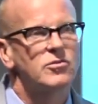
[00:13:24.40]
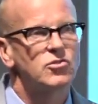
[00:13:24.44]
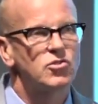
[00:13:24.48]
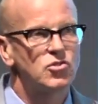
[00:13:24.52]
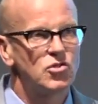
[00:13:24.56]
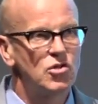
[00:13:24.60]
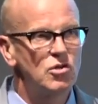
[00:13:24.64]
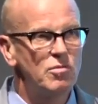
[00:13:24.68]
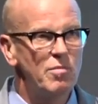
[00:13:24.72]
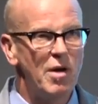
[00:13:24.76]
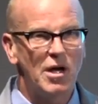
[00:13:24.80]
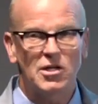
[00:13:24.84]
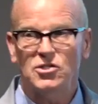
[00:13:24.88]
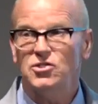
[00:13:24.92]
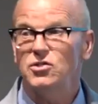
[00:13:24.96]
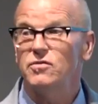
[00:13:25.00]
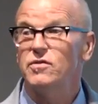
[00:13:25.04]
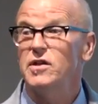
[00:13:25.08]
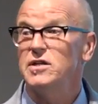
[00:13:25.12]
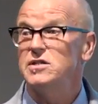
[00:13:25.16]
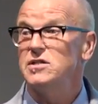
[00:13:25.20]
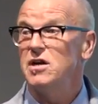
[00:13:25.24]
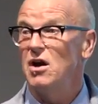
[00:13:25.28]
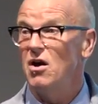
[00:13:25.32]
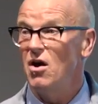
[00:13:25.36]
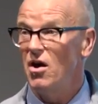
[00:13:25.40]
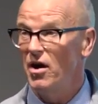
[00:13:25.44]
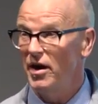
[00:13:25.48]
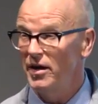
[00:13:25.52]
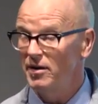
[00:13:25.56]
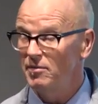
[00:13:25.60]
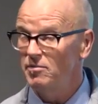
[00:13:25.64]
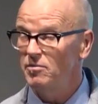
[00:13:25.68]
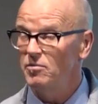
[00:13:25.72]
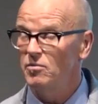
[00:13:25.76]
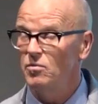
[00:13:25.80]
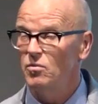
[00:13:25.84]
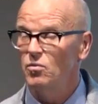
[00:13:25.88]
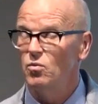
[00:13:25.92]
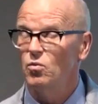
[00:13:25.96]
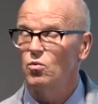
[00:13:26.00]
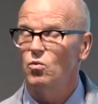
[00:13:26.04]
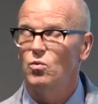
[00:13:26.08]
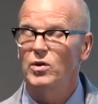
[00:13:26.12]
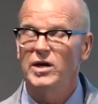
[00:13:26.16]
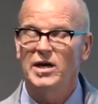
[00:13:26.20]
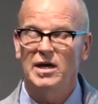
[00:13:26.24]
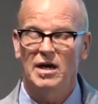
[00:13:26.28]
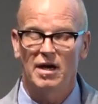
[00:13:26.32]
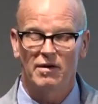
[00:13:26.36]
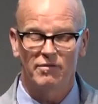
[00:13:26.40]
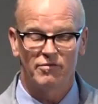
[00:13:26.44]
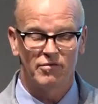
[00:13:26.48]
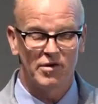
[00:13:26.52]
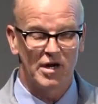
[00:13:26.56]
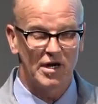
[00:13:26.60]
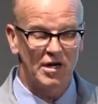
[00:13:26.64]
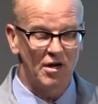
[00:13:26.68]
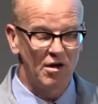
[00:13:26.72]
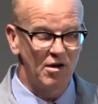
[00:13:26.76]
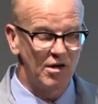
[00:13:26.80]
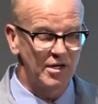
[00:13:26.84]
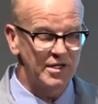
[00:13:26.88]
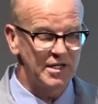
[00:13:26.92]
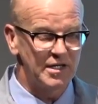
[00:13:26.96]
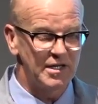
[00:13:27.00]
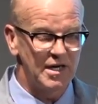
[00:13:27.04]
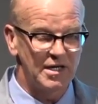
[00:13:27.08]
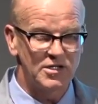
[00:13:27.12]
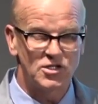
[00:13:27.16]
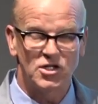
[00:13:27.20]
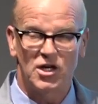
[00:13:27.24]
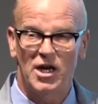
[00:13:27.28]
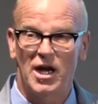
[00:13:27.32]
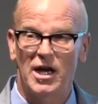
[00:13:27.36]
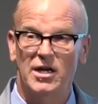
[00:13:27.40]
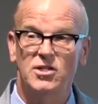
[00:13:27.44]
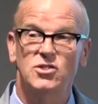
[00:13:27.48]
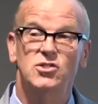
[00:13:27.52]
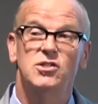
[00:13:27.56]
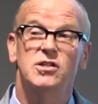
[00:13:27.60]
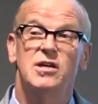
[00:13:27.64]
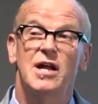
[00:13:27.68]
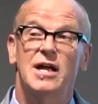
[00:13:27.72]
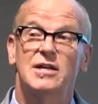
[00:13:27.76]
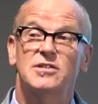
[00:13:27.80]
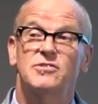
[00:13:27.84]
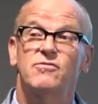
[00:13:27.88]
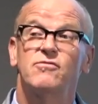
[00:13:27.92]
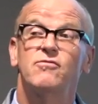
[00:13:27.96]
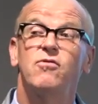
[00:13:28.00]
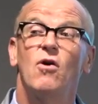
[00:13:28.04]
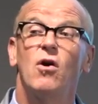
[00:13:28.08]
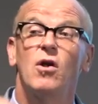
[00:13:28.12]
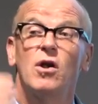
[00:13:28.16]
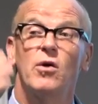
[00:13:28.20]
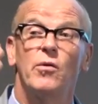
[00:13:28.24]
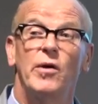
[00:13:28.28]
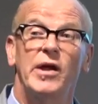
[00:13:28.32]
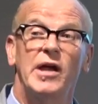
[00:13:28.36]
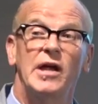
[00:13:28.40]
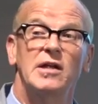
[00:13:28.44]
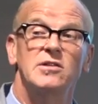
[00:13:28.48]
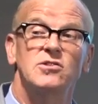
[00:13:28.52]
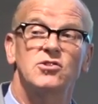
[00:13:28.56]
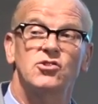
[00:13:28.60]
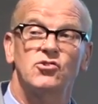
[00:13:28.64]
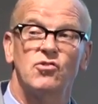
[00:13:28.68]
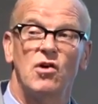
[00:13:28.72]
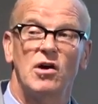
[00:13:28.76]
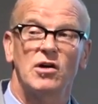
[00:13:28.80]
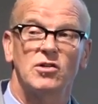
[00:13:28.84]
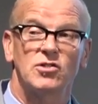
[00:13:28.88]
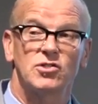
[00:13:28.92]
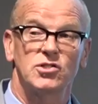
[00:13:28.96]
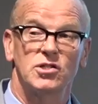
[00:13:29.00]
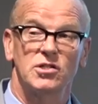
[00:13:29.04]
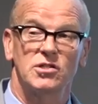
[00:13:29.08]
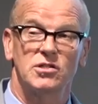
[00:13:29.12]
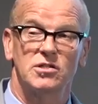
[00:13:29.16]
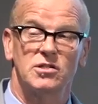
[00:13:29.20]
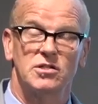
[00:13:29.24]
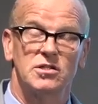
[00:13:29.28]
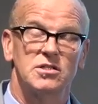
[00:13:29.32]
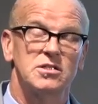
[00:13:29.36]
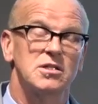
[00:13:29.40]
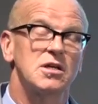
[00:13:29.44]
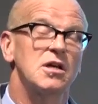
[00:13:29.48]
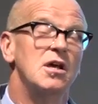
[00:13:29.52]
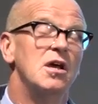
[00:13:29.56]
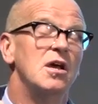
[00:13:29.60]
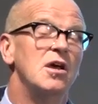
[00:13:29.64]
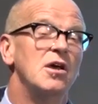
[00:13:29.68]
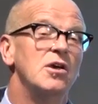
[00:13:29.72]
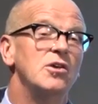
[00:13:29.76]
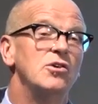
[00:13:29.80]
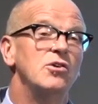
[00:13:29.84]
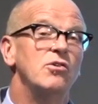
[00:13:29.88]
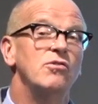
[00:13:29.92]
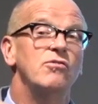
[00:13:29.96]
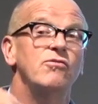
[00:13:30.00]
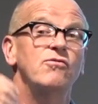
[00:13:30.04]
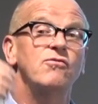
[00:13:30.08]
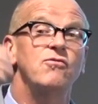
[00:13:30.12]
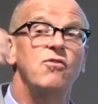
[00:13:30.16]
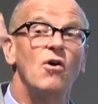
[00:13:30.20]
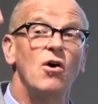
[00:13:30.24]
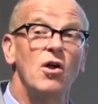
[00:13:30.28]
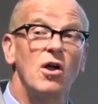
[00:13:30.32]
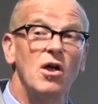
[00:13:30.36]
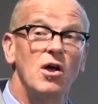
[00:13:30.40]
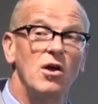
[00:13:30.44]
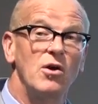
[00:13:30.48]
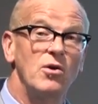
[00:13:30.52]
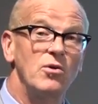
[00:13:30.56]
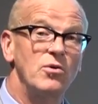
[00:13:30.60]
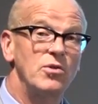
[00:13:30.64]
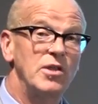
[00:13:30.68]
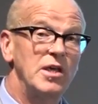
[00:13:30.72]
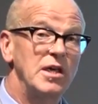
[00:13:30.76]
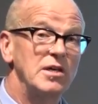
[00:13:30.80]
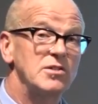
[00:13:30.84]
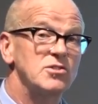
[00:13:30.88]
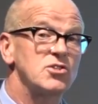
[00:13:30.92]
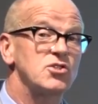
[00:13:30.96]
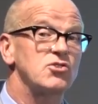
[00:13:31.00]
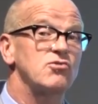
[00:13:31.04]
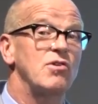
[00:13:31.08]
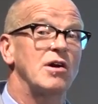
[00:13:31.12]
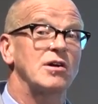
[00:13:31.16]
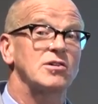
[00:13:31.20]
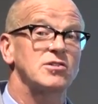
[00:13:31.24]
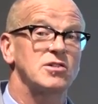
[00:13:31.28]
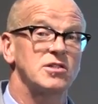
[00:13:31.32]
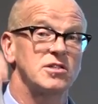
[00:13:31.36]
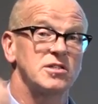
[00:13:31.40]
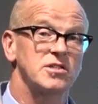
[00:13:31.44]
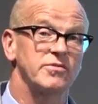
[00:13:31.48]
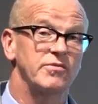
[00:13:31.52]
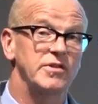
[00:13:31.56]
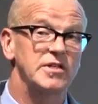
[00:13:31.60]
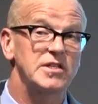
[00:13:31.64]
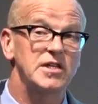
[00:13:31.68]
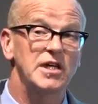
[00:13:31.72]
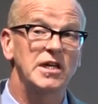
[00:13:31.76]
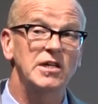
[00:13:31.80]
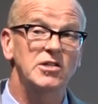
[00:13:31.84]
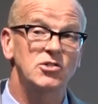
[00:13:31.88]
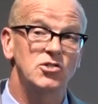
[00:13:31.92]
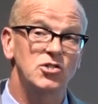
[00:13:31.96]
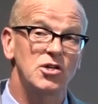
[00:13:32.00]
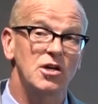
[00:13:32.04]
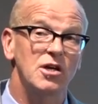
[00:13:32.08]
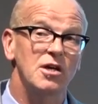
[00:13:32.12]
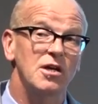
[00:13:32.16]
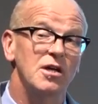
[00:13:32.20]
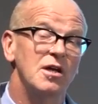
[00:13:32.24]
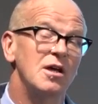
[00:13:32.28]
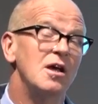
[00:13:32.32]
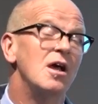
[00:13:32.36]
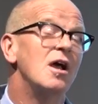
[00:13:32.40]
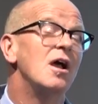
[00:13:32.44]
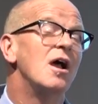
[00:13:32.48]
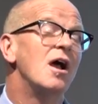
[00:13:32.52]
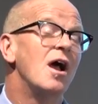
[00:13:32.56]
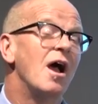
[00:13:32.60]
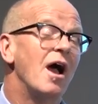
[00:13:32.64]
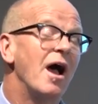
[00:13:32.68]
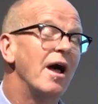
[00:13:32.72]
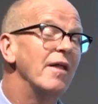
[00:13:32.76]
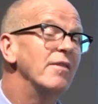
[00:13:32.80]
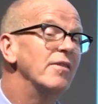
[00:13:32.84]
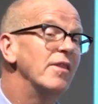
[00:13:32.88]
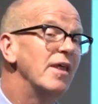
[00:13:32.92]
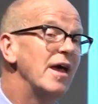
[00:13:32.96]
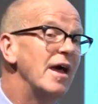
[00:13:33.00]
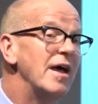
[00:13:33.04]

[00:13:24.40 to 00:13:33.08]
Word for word: Too much of the time, we have regarded education as following instructions. You follow the instructions of a teacher, and